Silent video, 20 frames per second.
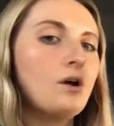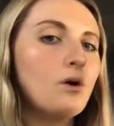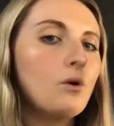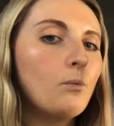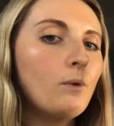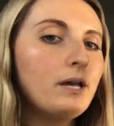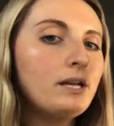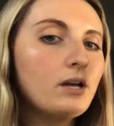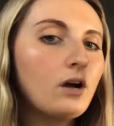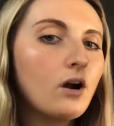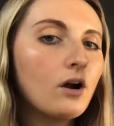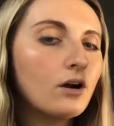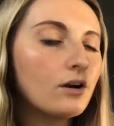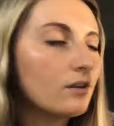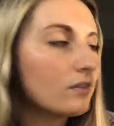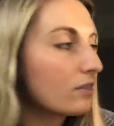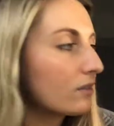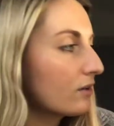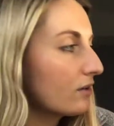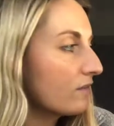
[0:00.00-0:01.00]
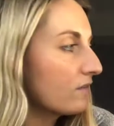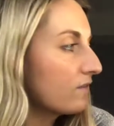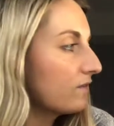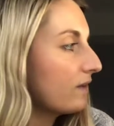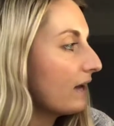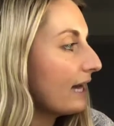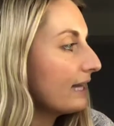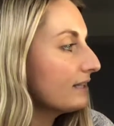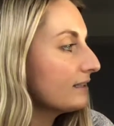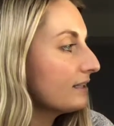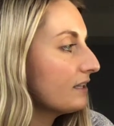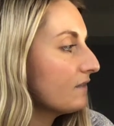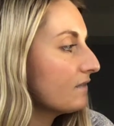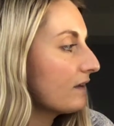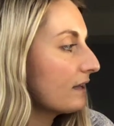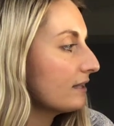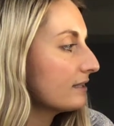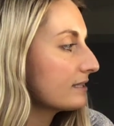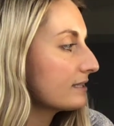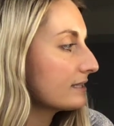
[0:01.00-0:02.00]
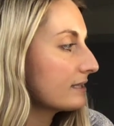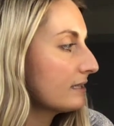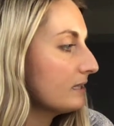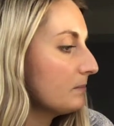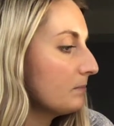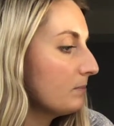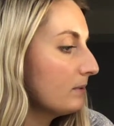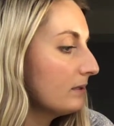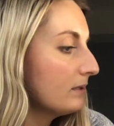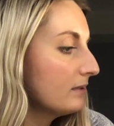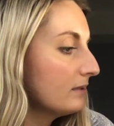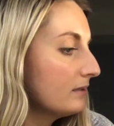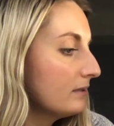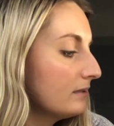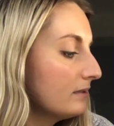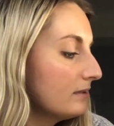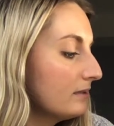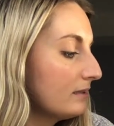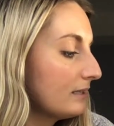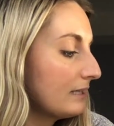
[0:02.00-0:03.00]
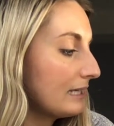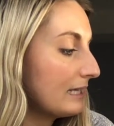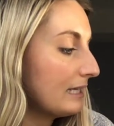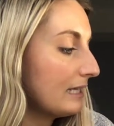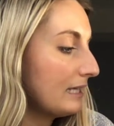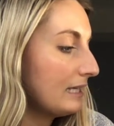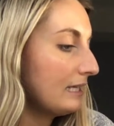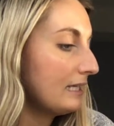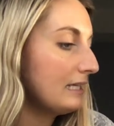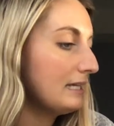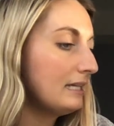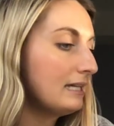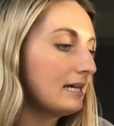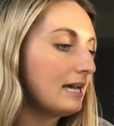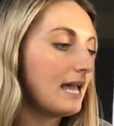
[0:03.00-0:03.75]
When Arthur finally fell asleep, he